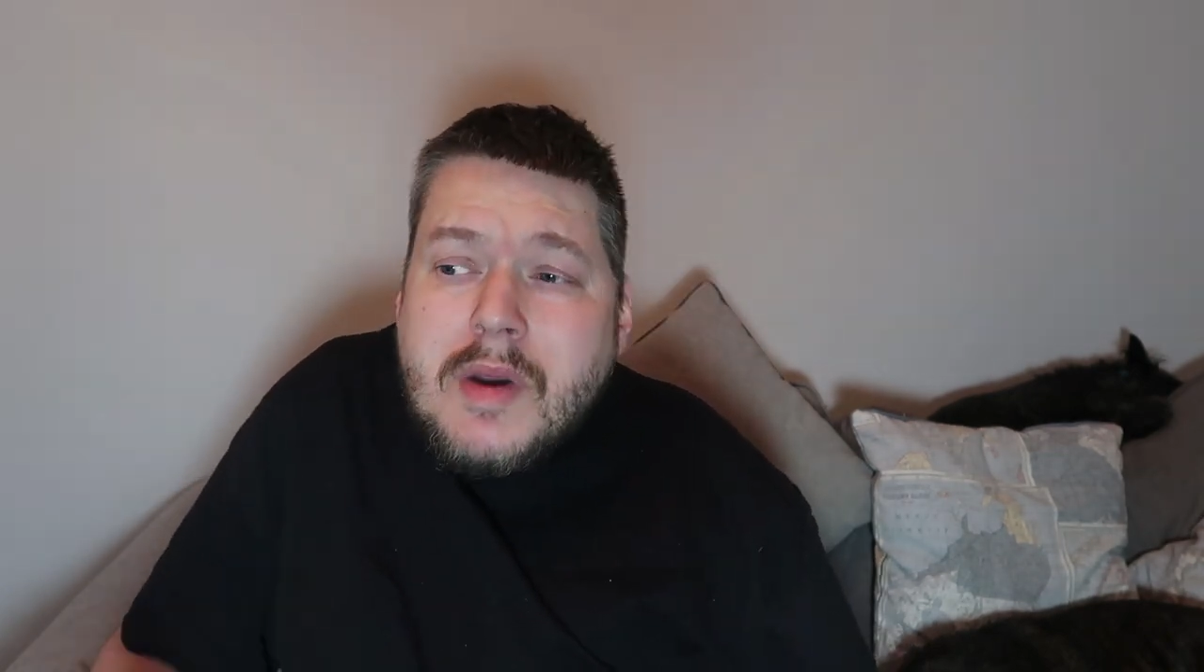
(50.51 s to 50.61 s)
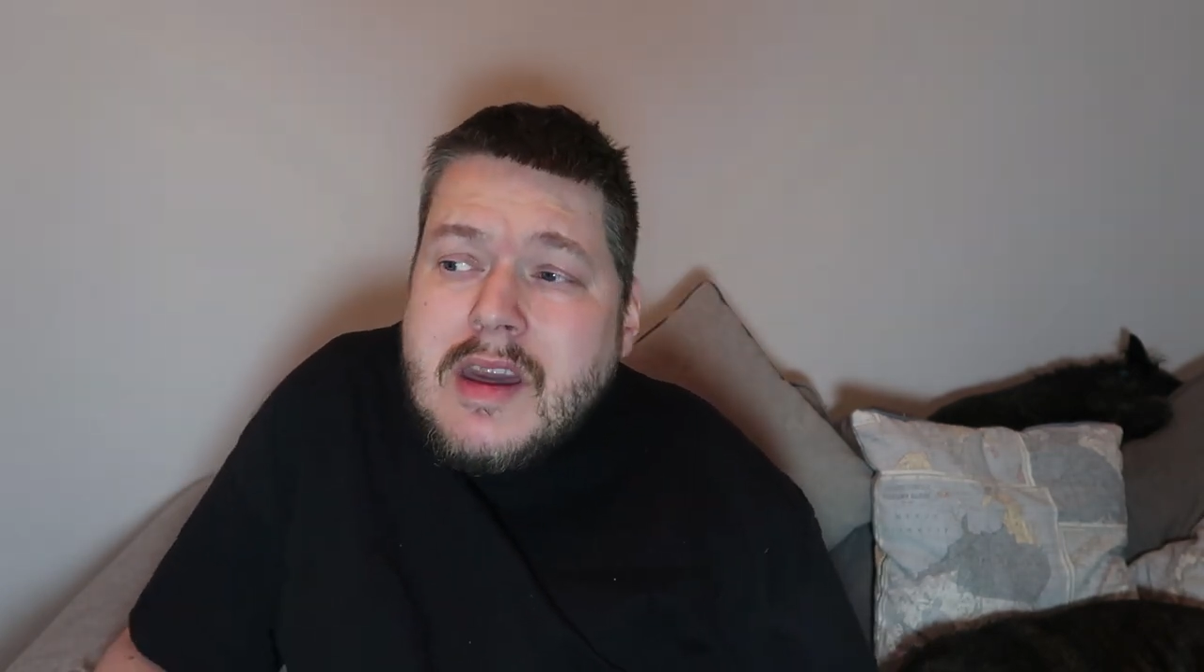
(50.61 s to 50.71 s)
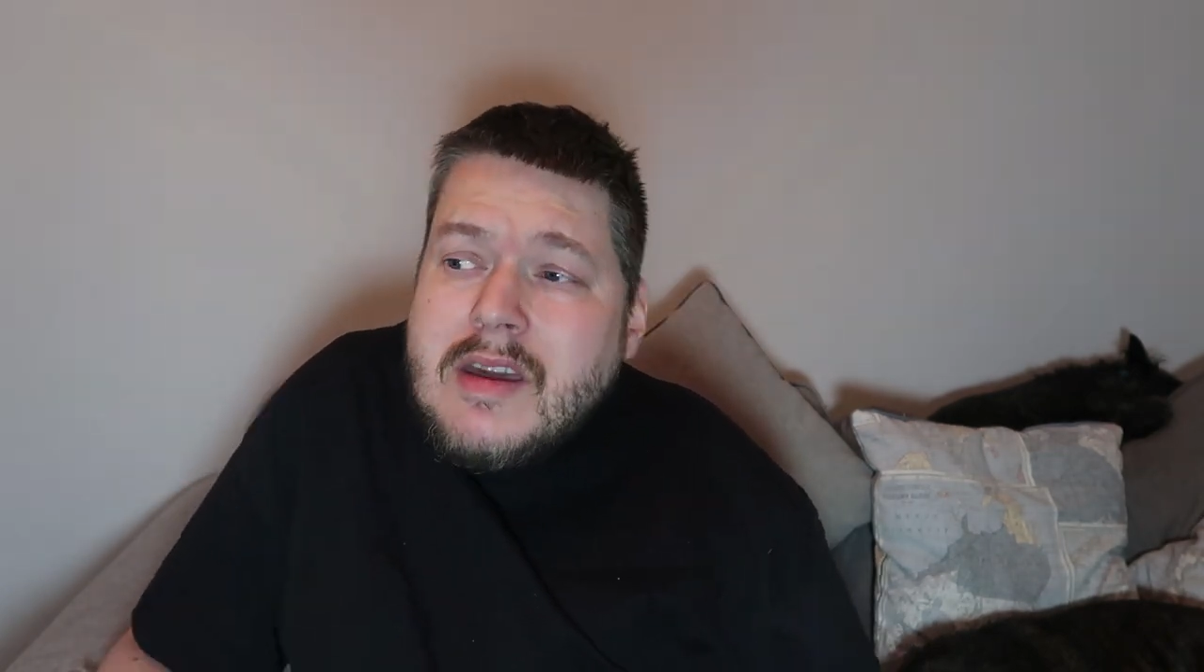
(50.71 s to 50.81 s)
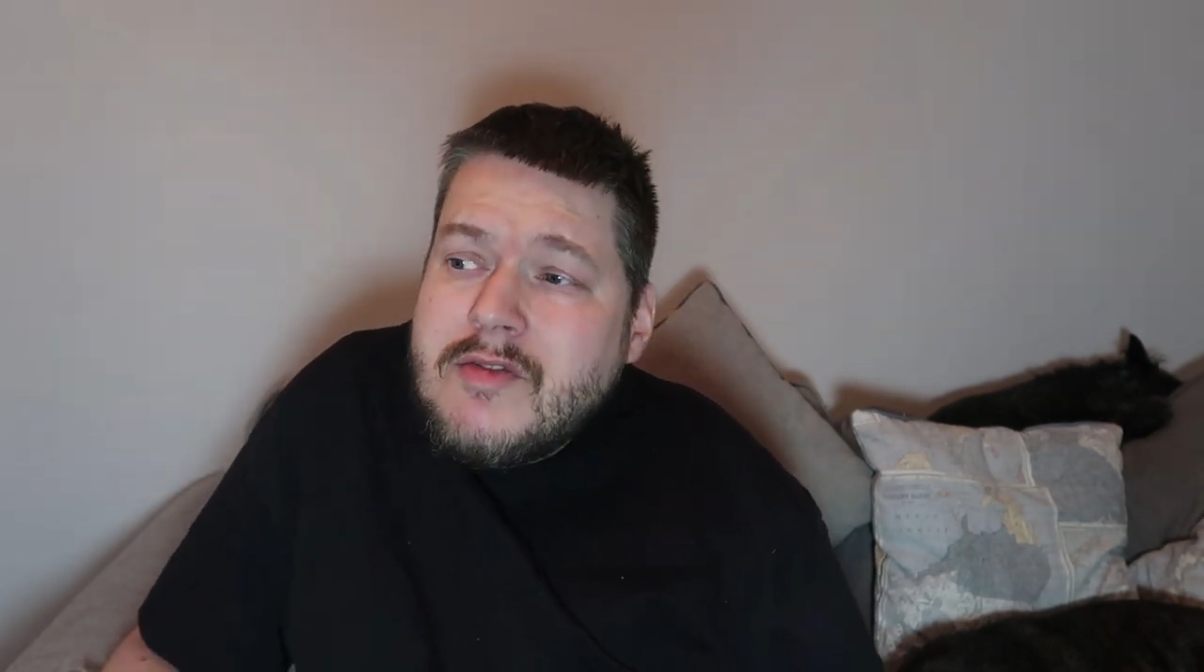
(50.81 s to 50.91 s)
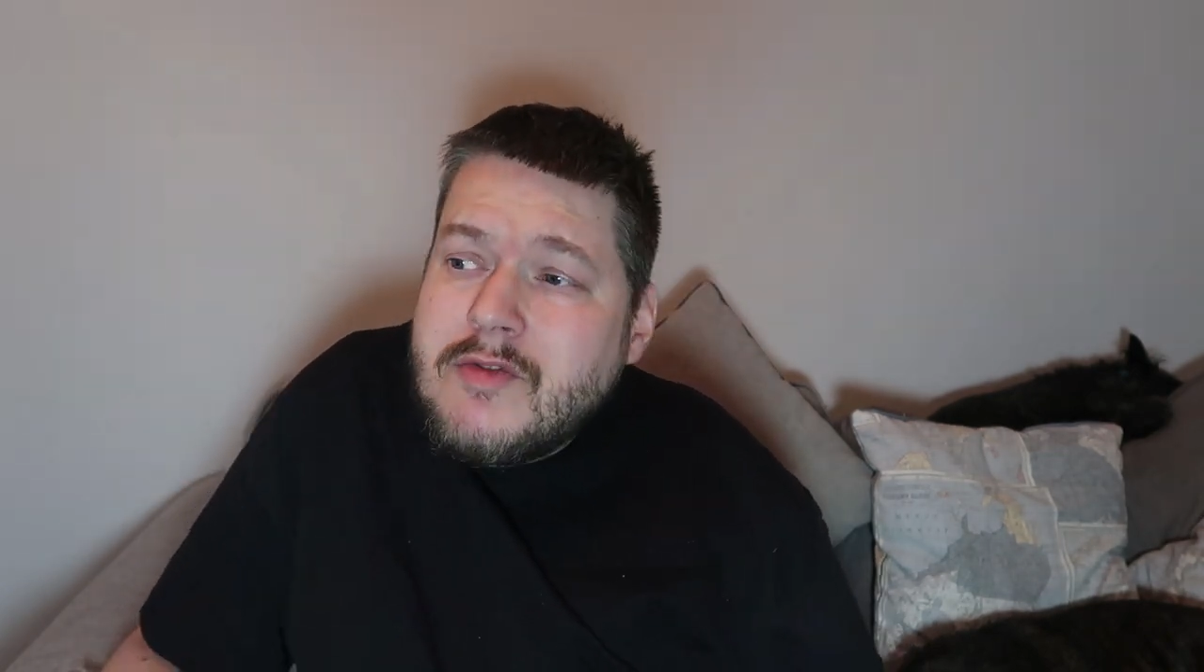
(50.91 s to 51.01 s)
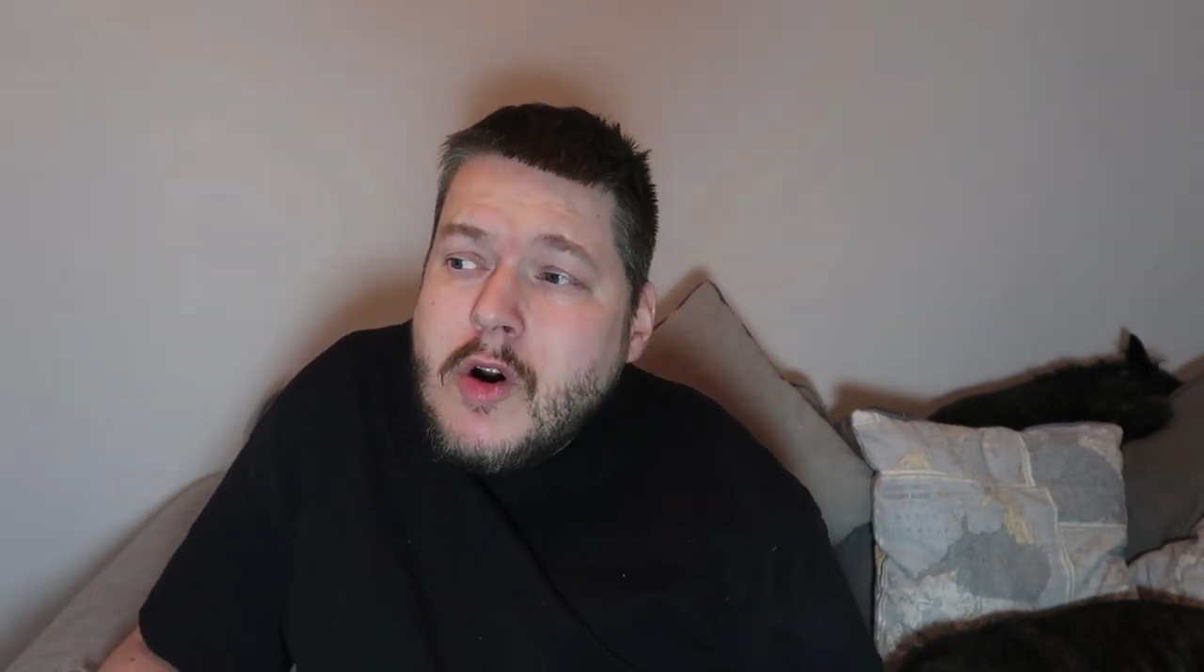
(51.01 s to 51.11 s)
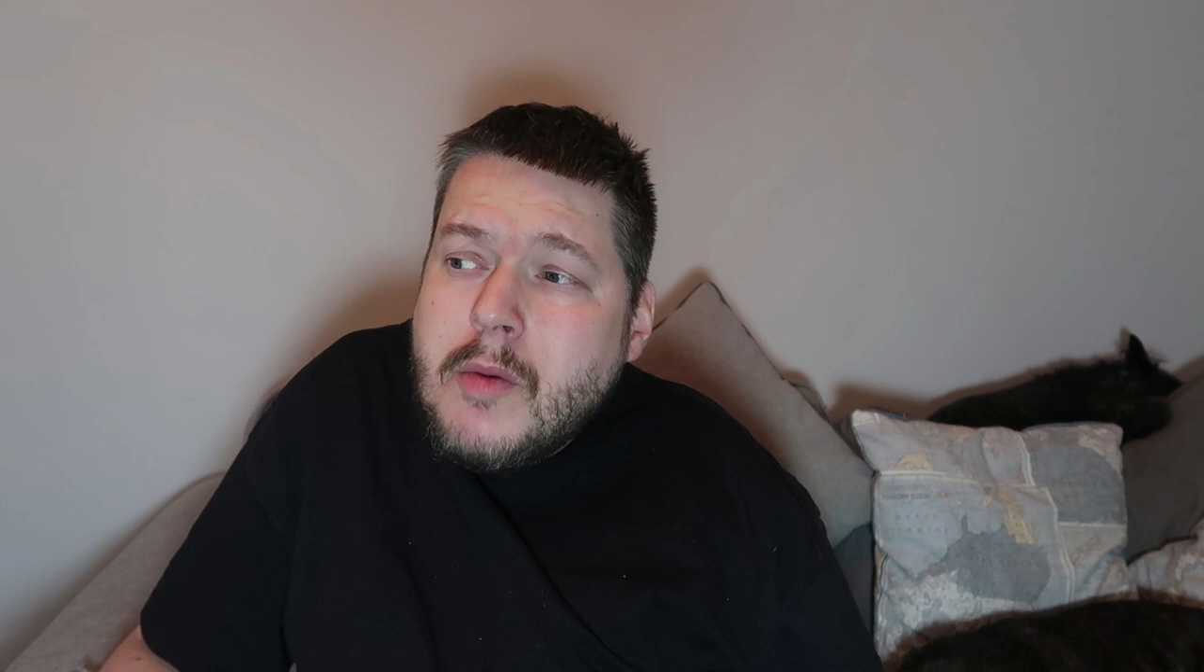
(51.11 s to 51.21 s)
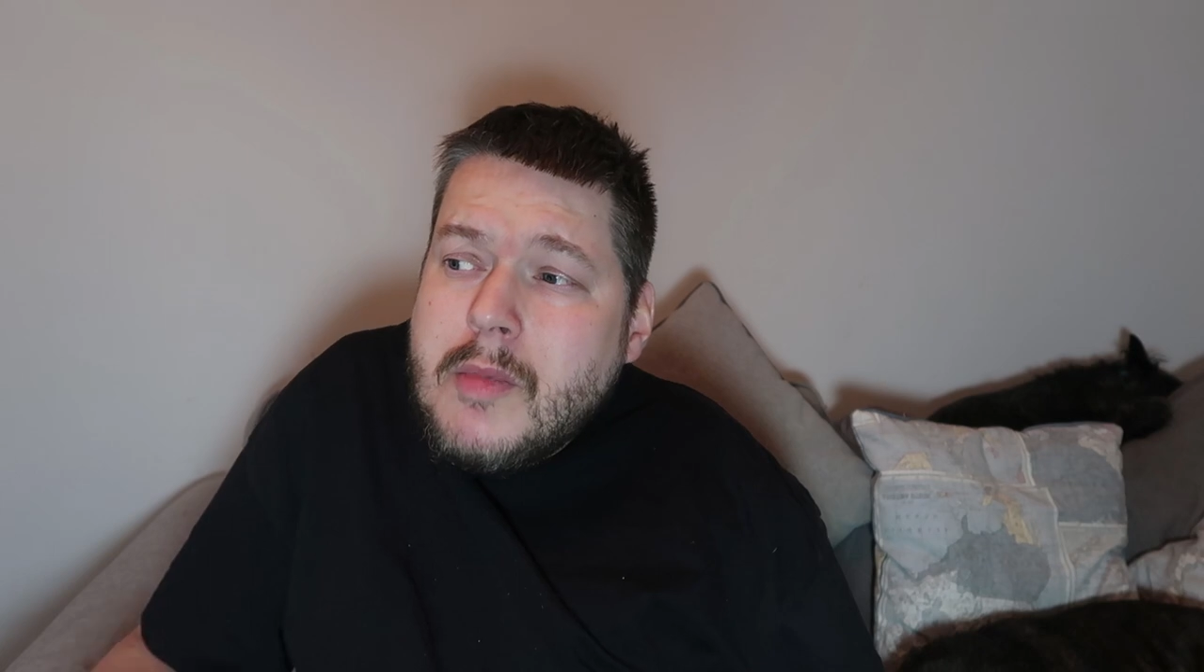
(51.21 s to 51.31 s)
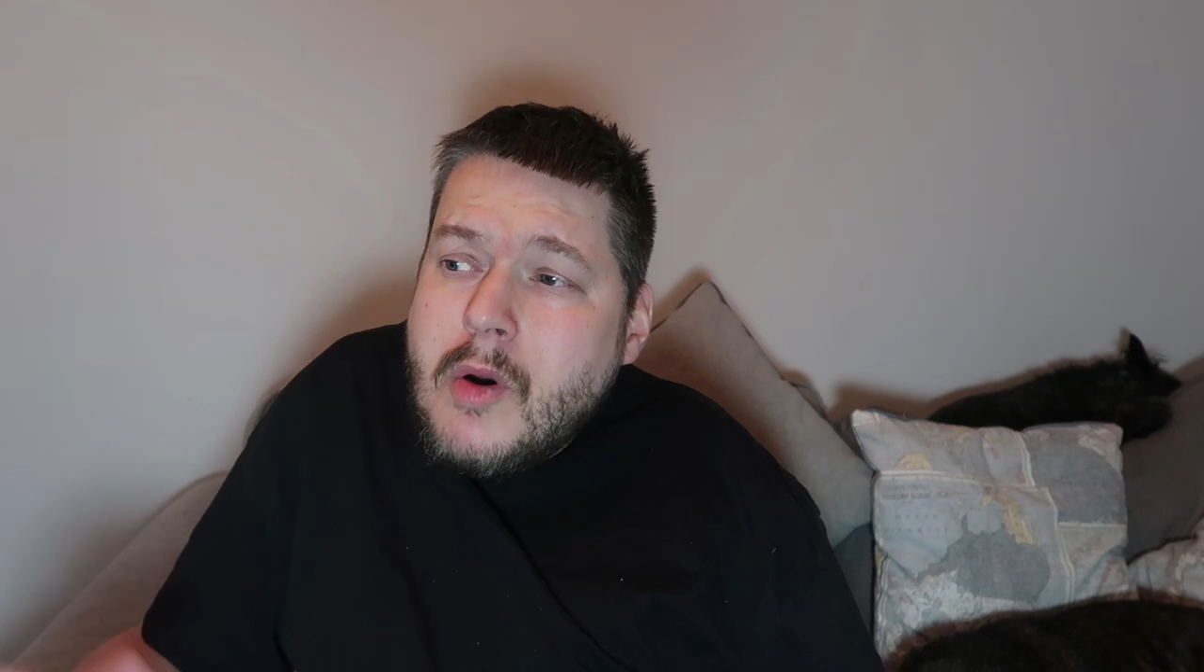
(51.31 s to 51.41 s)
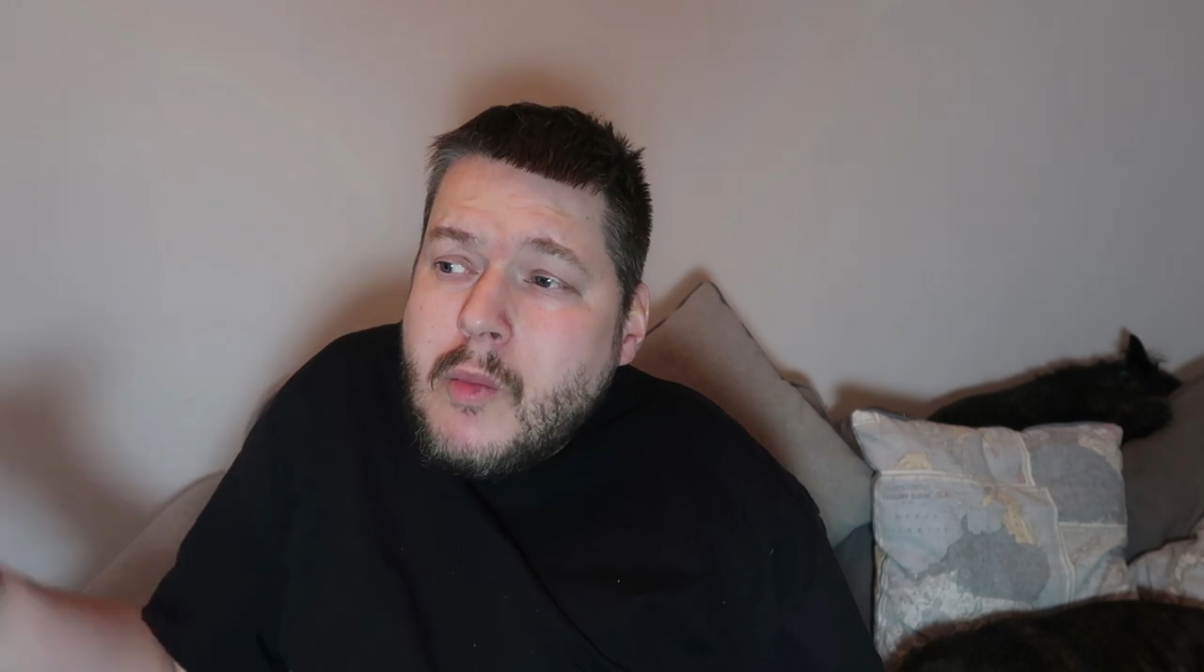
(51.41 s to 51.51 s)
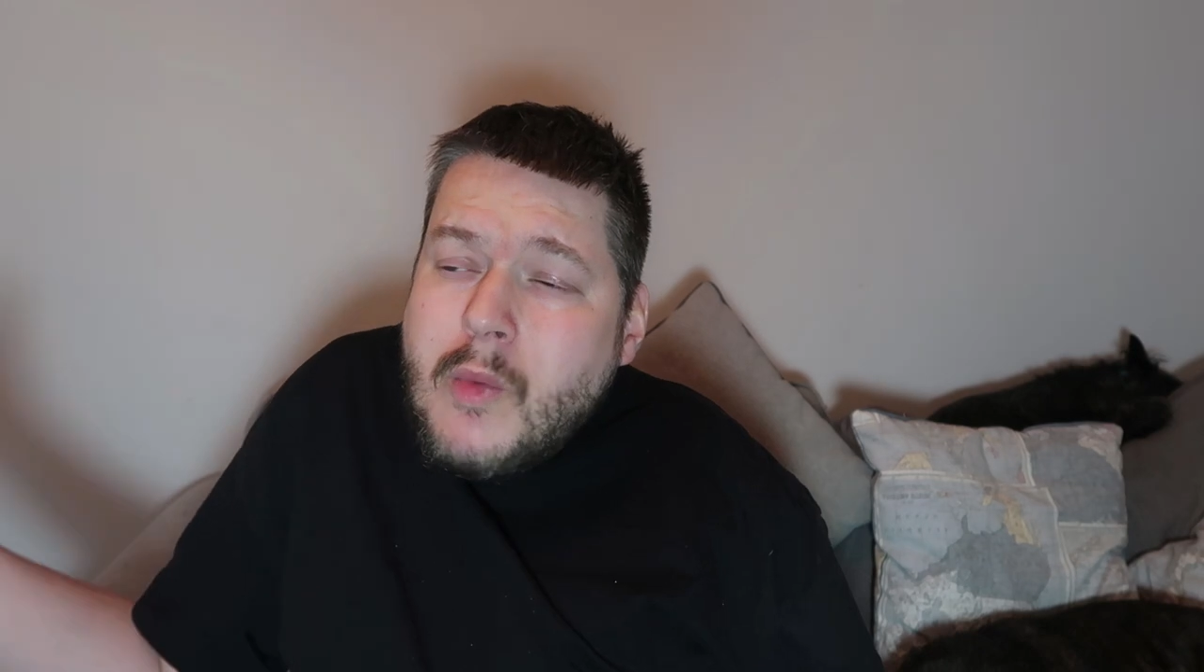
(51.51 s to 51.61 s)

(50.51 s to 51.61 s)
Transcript: me from